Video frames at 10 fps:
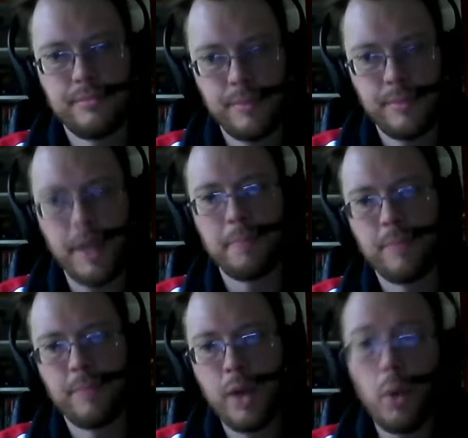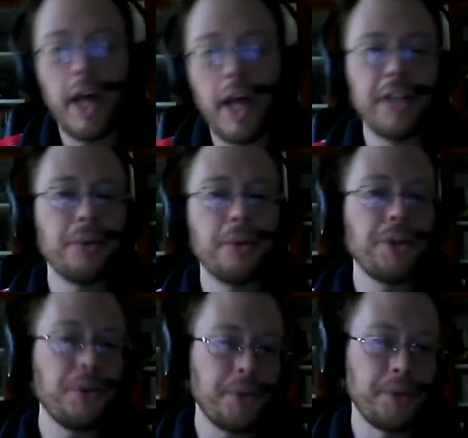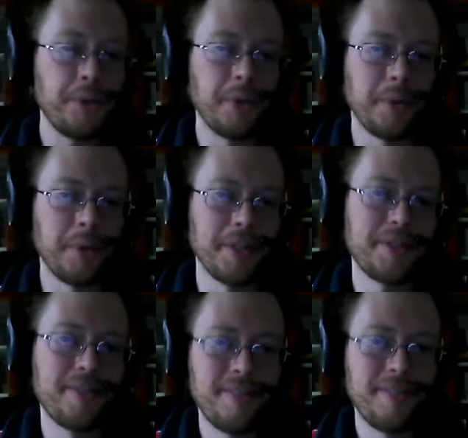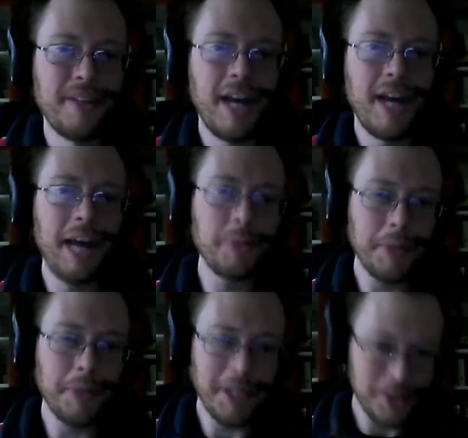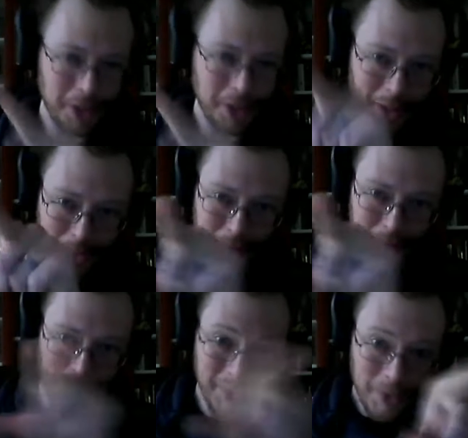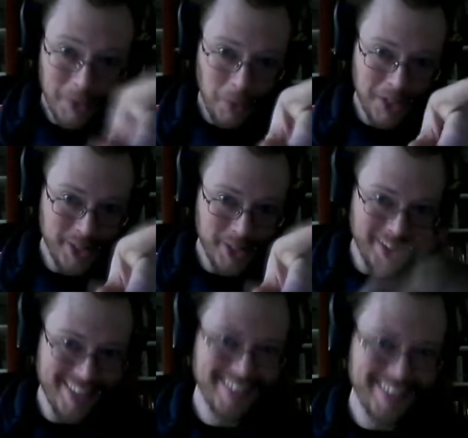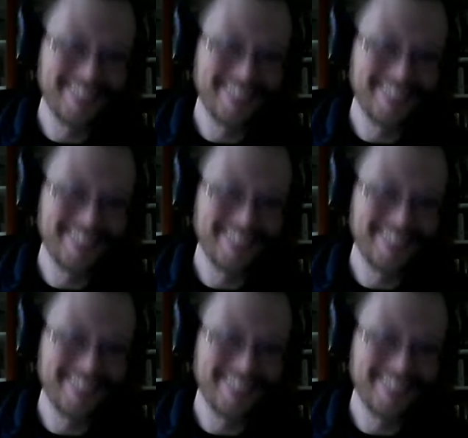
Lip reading: Yeah. Well, I knew you knew who he was. I'm speaking to all of you watching this.